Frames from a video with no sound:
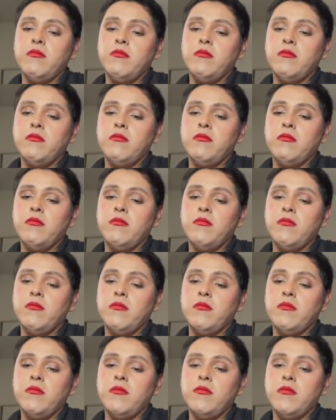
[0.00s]

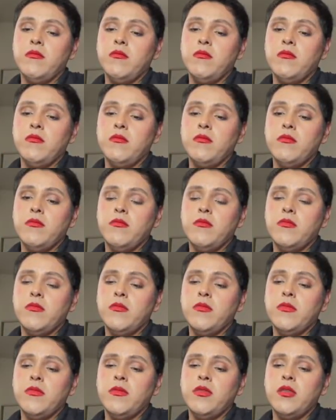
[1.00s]

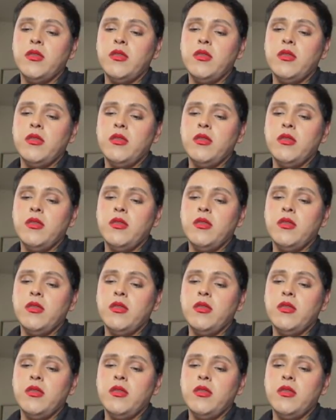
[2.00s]
(no one is talking)